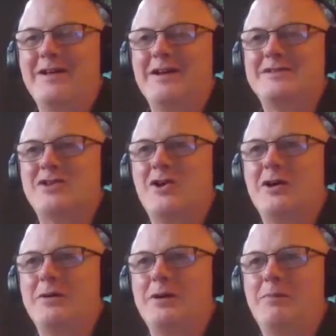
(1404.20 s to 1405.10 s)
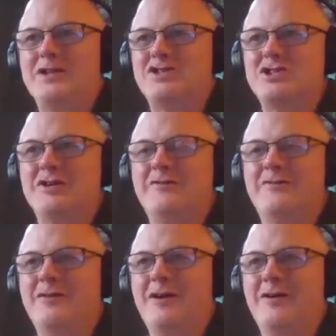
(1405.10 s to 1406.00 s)
saw a depiction
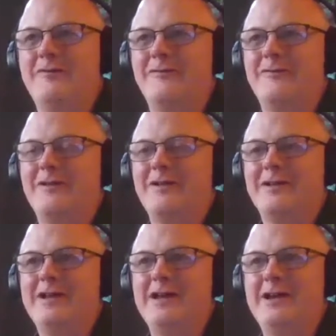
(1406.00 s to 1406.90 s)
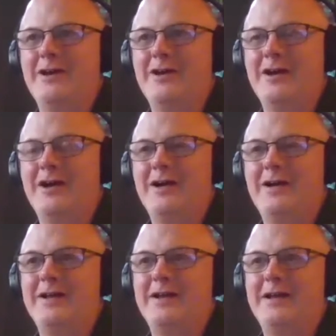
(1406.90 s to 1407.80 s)
of Lee
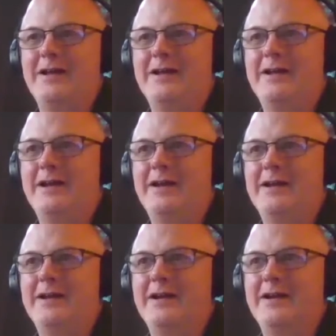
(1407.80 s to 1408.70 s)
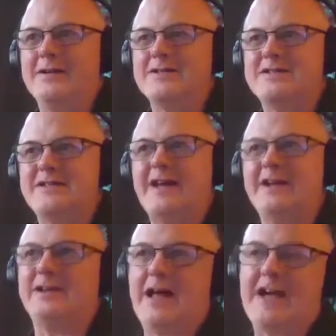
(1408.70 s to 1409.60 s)
in a
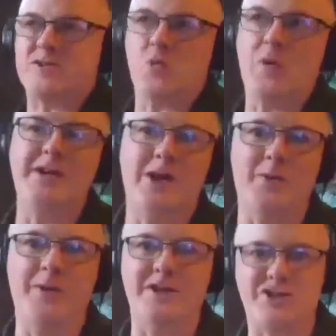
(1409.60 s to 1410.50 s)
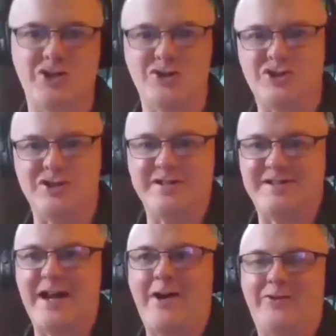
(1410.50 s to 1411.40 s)
stained glass window in a church in the South.